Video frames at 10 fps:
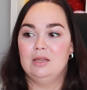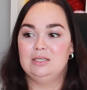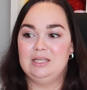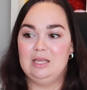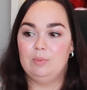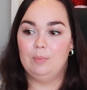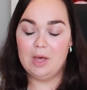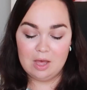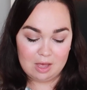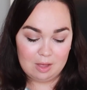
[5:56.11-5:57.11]
deep
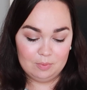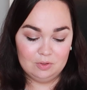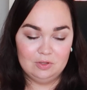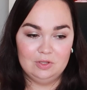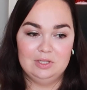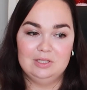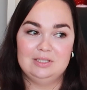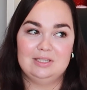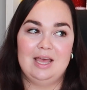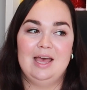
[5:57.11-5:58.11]

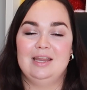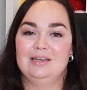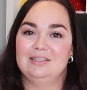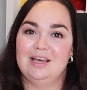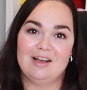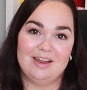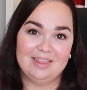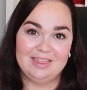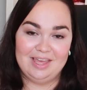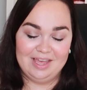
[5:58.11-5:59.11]
purples and that kind
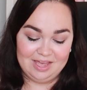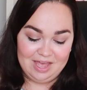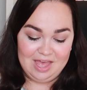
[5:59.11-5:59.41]
of thing.